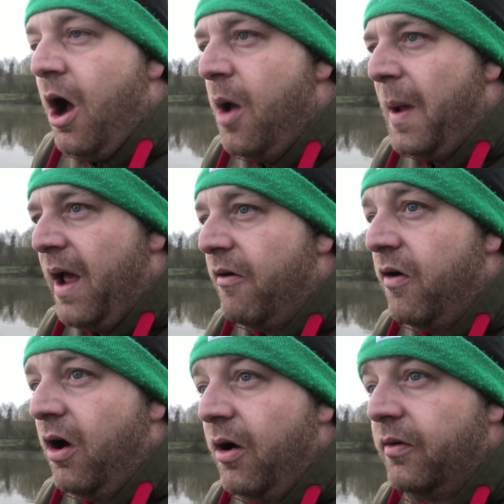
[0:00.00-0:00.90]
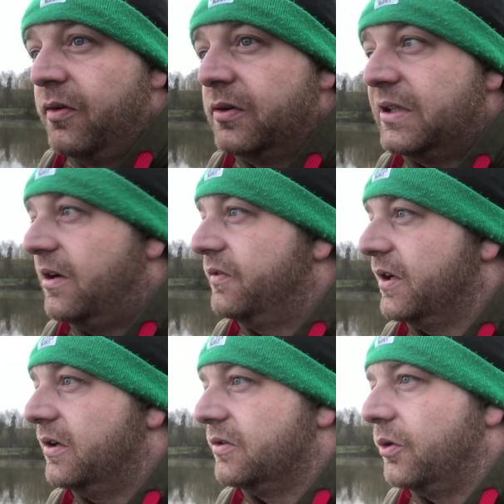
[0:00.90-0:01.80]
I
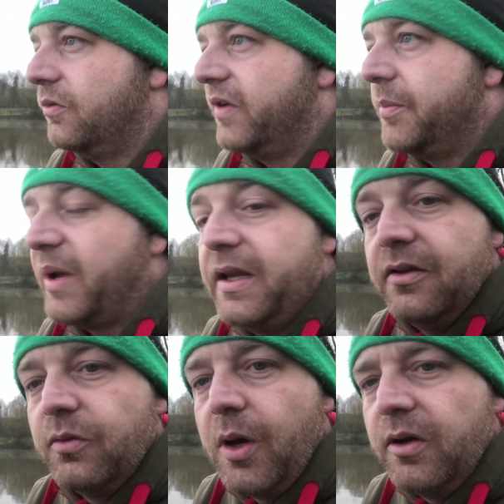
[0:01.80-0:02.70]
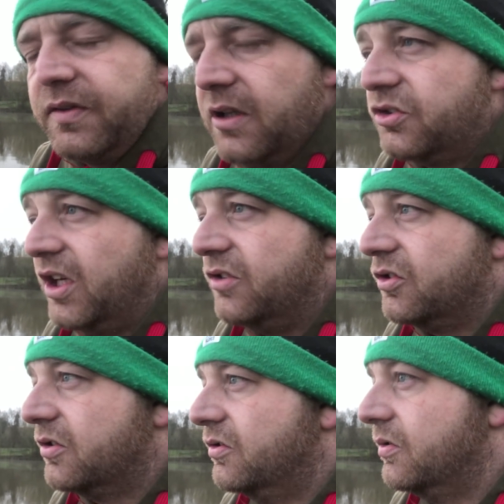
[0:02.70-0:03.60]
think I'll do a rebait as well. I think I'll change